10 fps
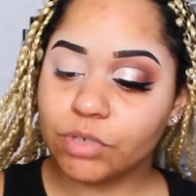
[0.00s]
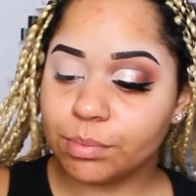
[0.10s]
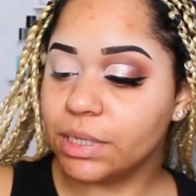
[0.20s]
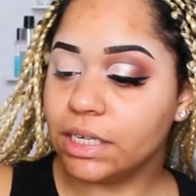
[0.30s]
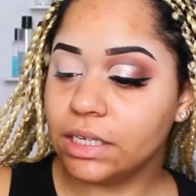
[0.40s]

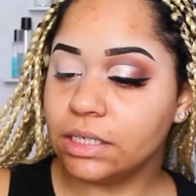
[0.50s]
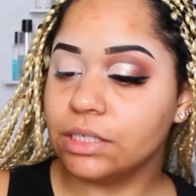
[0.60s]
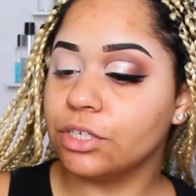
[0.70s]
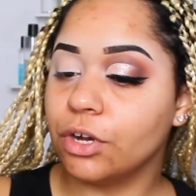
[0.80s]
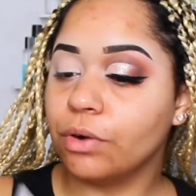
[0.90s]
repeat,
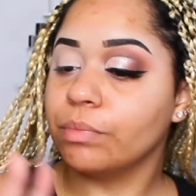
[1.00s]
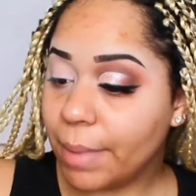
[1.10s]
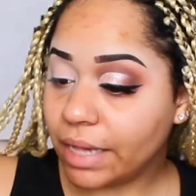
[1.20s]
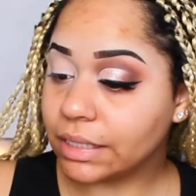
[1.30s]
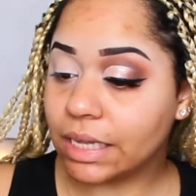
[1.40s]
you know, a
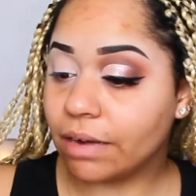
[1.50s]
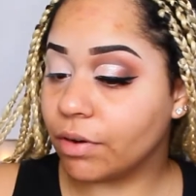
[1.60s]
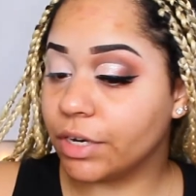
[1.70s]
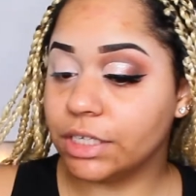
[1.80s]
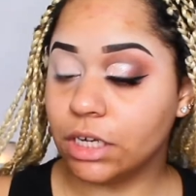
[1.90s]
palette that I've
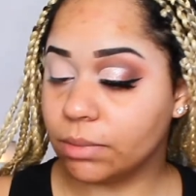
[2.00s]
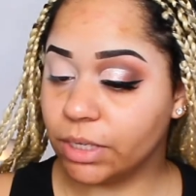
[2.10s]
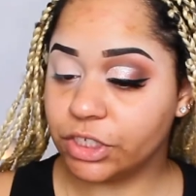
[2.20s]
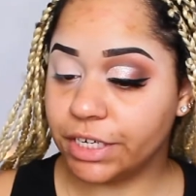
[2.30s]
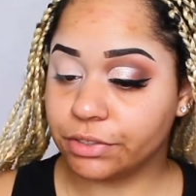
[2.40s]
already done on
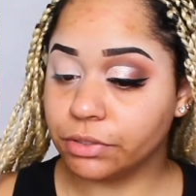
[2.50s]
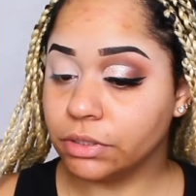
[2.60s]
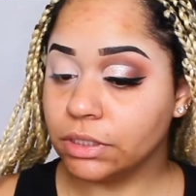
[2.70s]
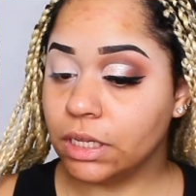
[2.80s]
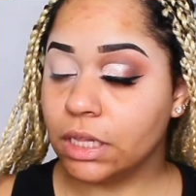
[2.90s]
my channel.
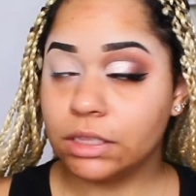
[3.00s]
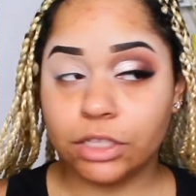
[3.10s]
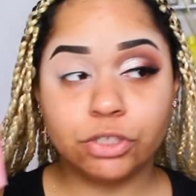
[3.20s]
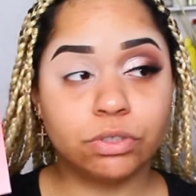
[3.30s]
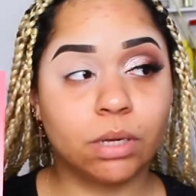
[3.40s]

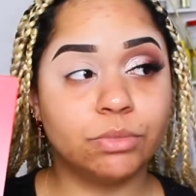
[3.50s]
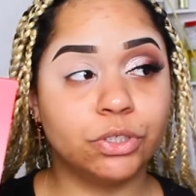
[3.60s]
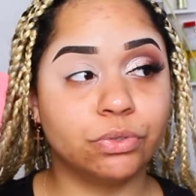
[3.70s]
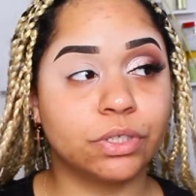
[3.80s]
Let's use something new.